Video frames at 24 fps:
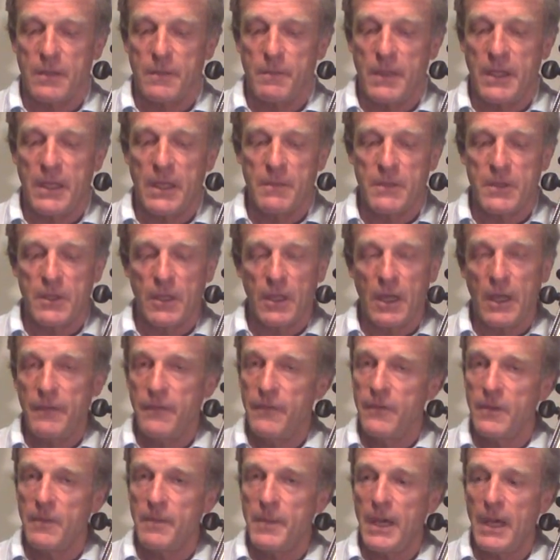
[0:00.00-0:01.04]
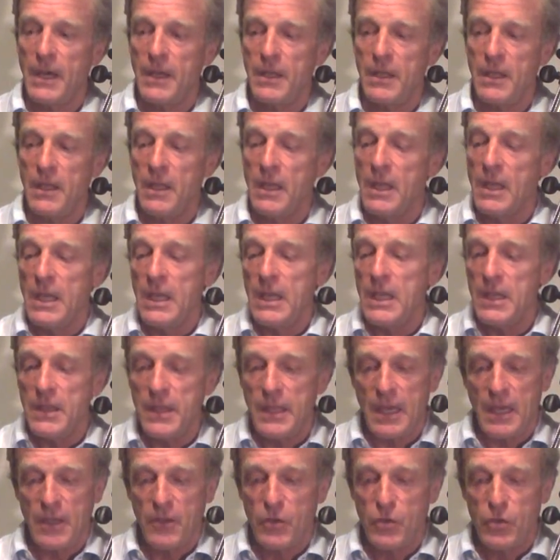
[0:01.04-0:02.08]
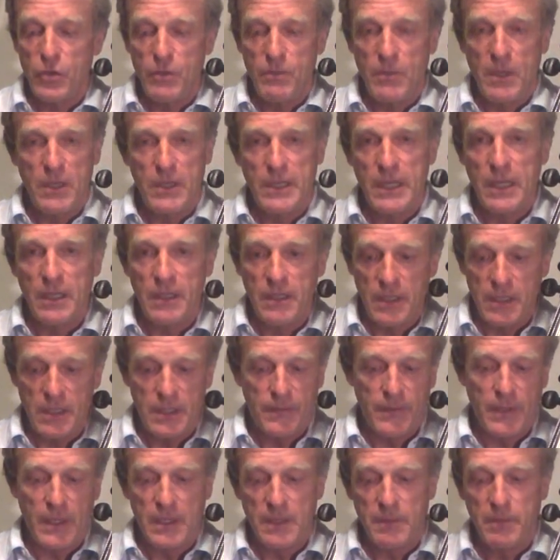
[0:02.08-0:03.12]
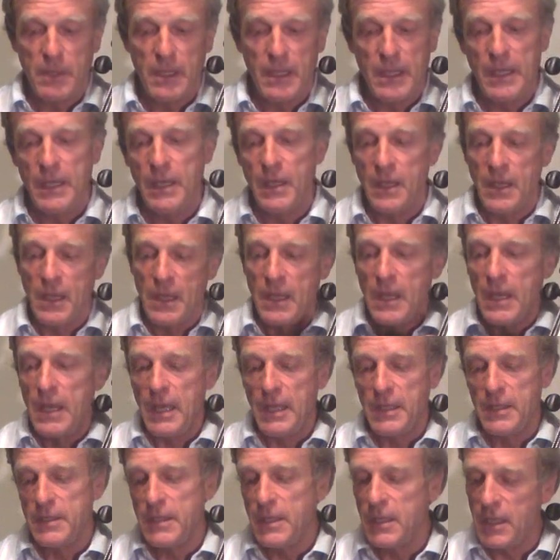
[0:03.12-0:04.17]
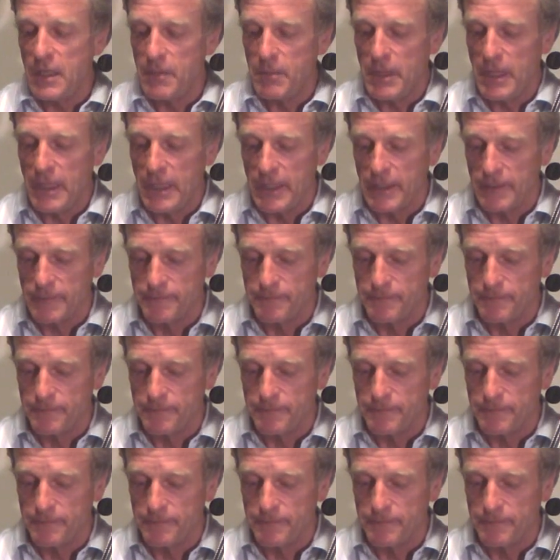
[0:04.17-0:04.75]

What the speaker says: becomes the life of the party in the other two modalities, fast playing and singing playing.